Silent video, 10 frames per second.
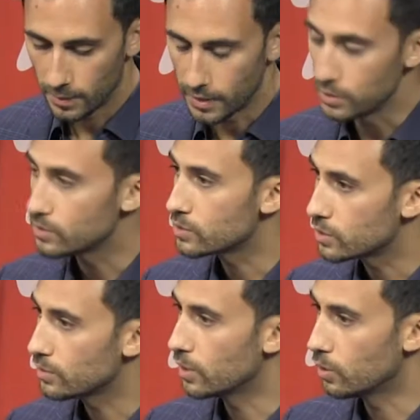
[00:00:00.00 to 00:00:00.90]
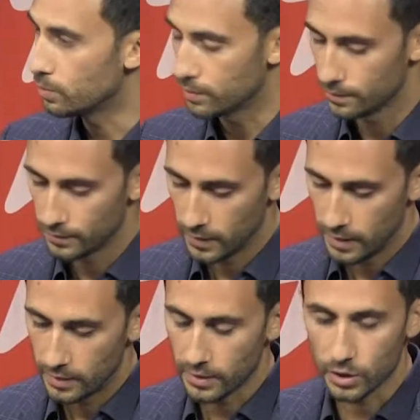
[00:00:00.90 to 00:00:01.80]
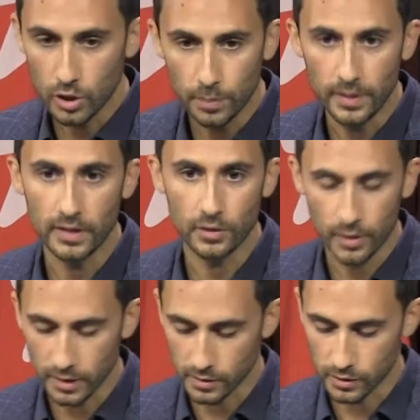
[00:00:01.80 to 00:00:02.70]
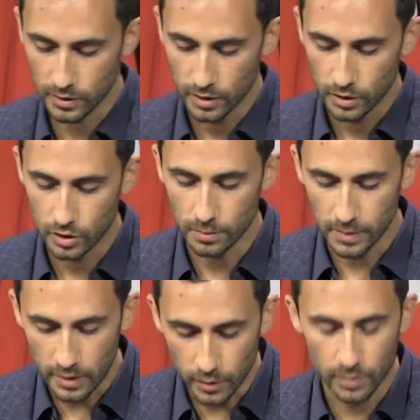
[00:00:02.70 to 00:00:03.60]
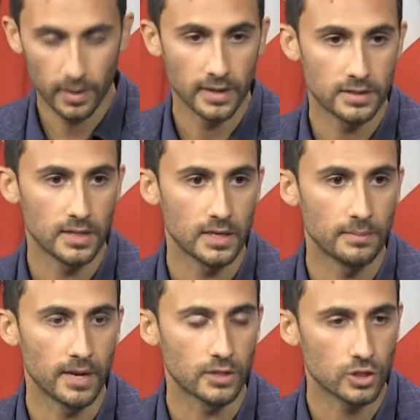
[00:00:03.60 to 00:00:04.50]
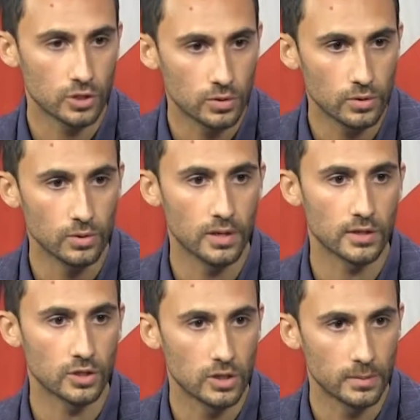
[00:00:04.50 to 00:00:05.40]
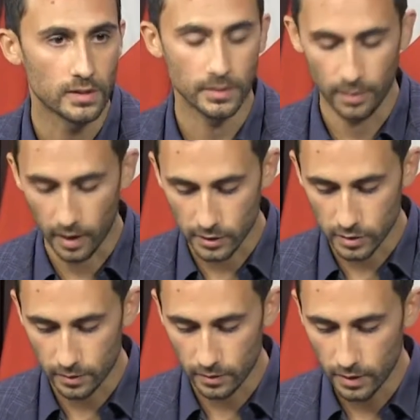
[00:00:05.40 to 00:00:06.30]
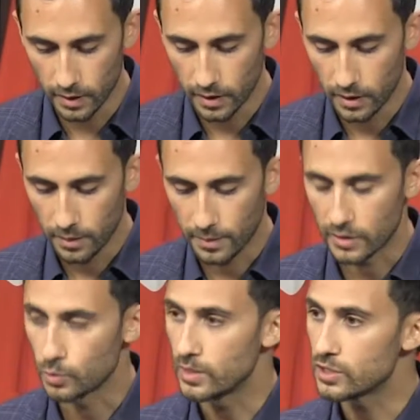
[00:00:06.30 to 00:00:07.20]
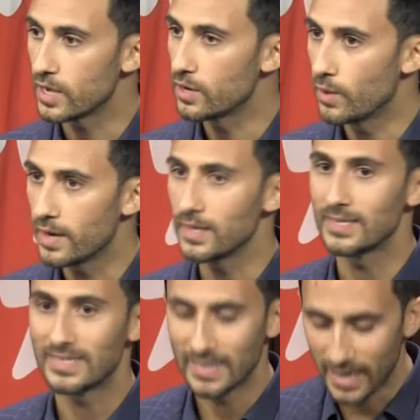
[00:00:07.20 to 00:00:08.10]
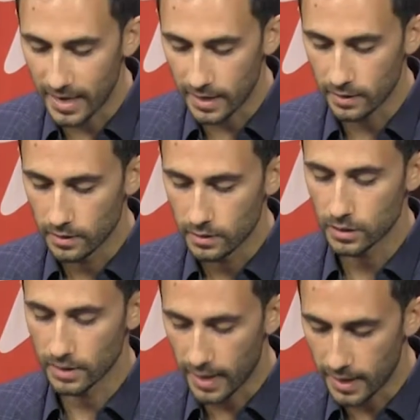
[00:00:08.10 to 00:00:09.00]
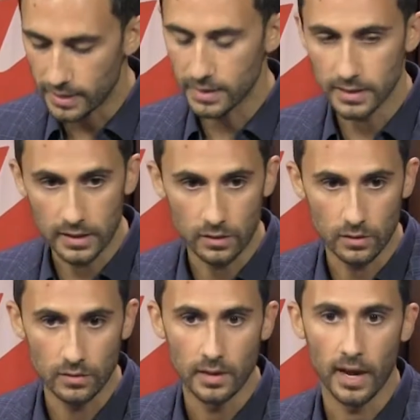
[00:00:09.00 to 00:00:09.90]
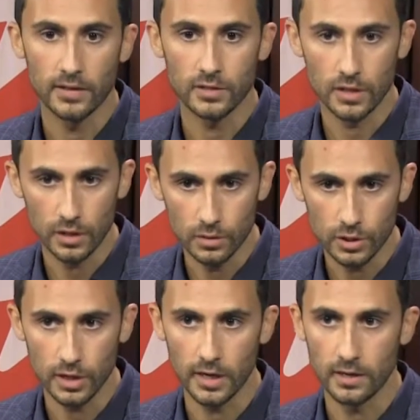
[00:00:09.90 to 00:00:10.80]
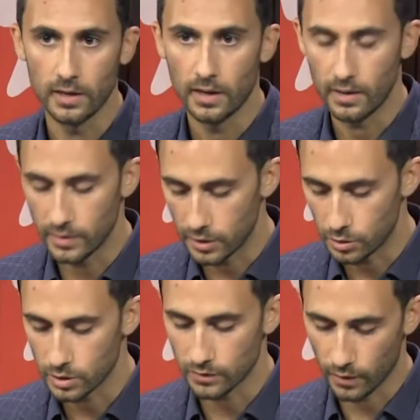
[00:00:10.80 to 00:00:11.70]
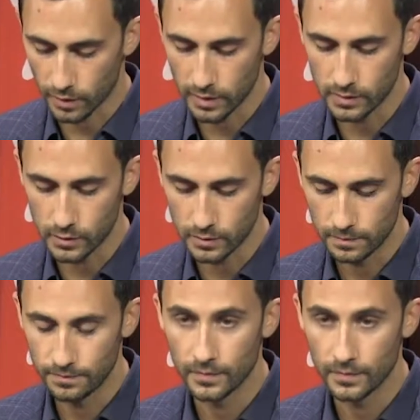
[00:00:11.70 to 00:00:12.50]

but I do sincerely hope that CUPE agrees to meet with my team as soon as humanly possible because we stand ready today to land a deal and to negotiate in the interests of our kids.